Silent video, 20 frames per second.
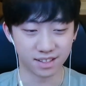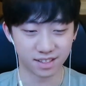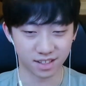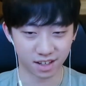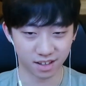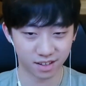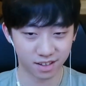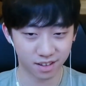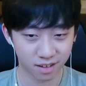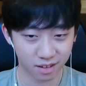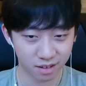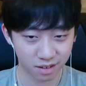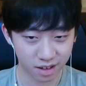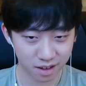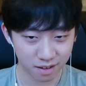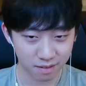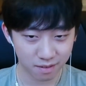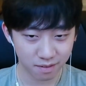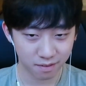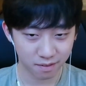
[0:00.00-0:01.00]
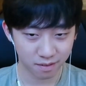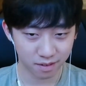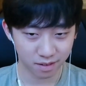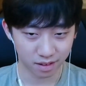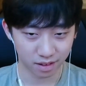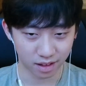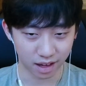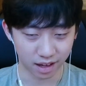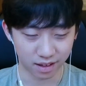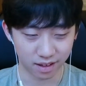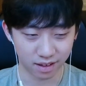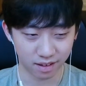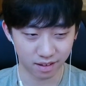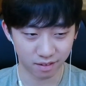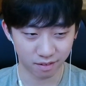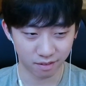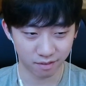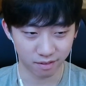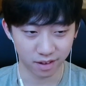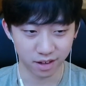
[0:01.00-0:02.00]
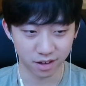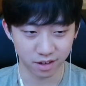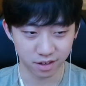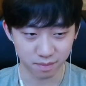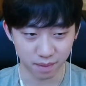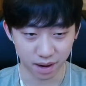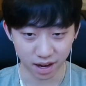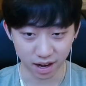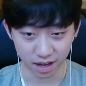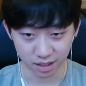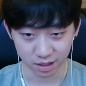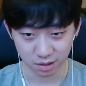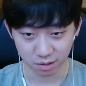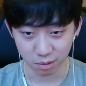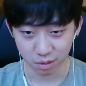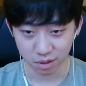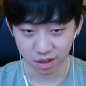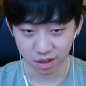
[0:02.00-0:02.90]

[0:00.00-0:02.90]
South Dakota, like finish my high school